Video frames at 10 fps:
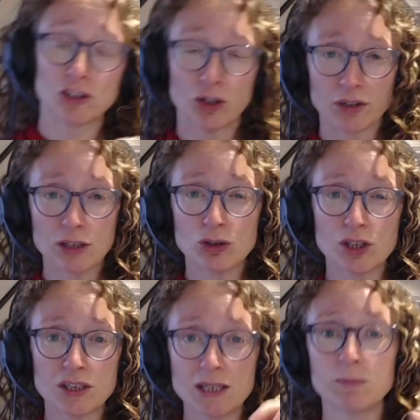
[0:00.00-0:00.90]
don't go
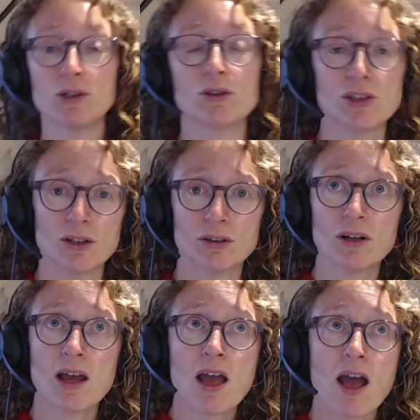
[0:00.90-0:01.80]
too deep too soon,
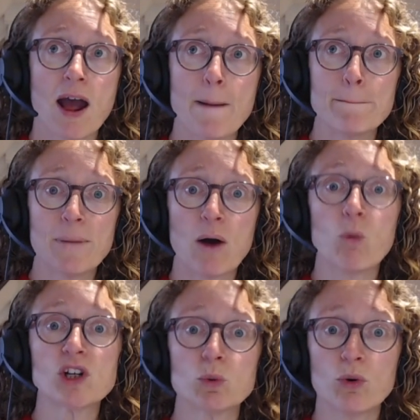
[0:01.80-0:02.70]
um, but
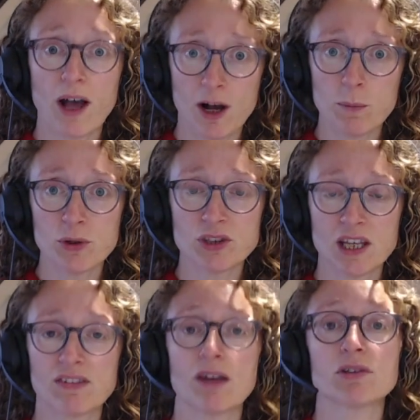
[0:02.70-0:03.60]
which will help you see
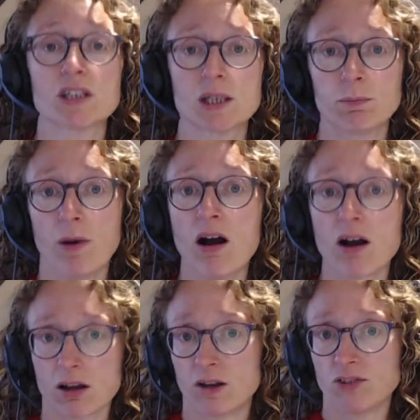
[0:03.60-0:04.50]
if there is a
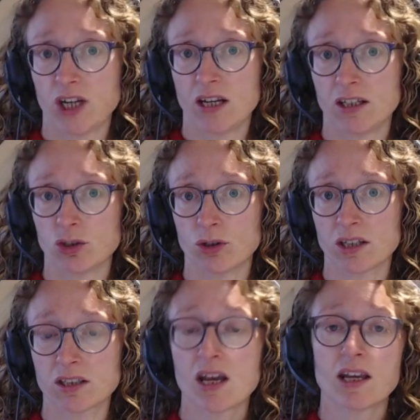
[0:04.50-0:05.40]
spark of shared
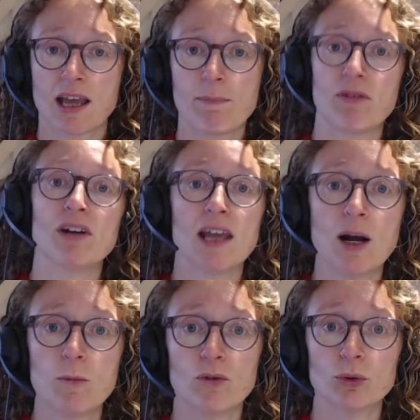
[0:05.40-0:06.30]
interest can be really
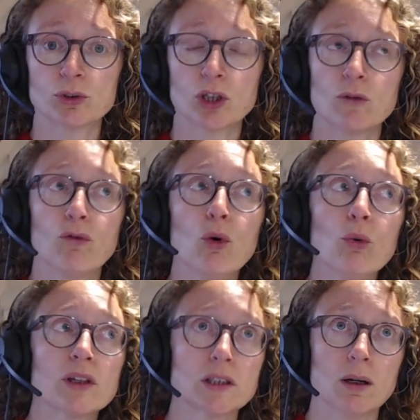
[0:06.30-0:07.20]
helpful. So,
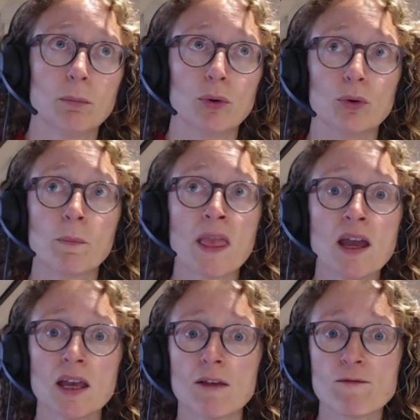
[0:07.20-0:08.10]
for example,
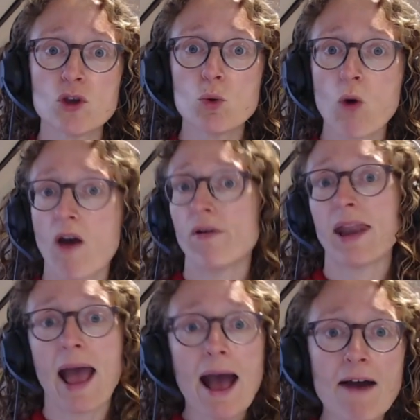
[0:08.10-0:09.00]
if you were an
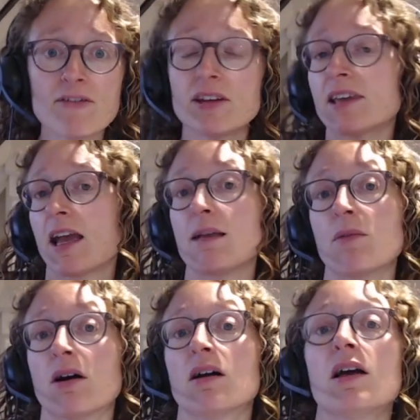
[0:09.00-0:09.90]
avid
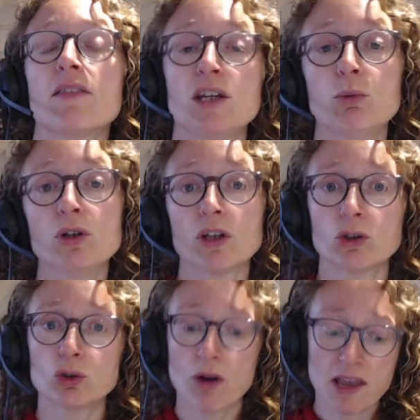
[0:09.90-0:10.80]
gamer, then you wouldn't go
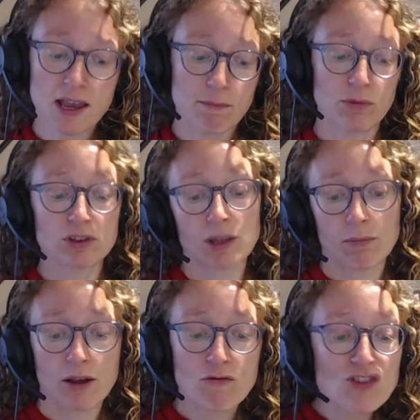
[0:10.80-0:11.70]
straight in with some
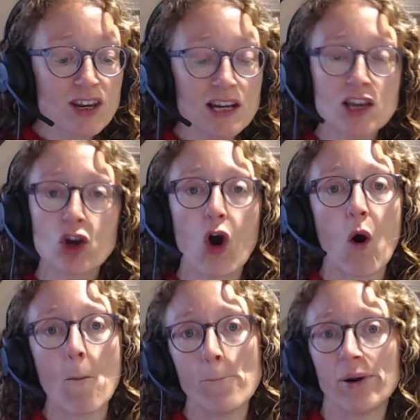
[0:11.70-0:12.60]
like really
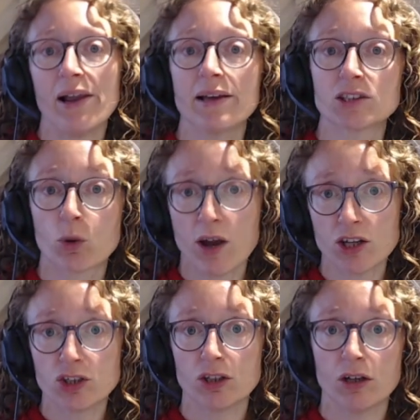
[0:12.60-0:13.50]
complex
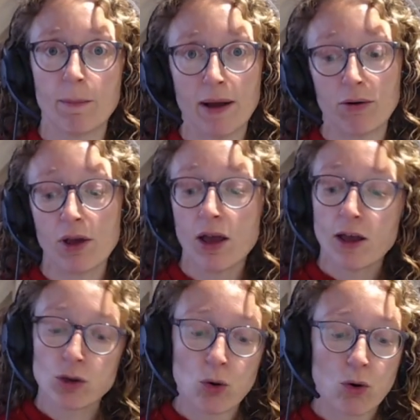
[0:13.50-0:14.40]
question about
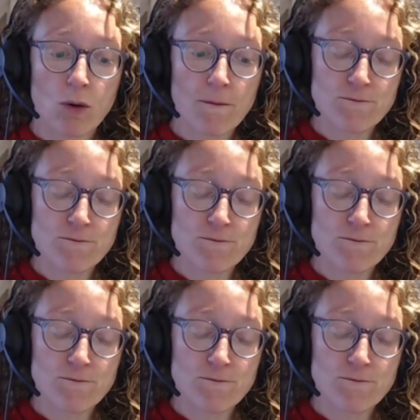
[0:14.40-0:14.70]
your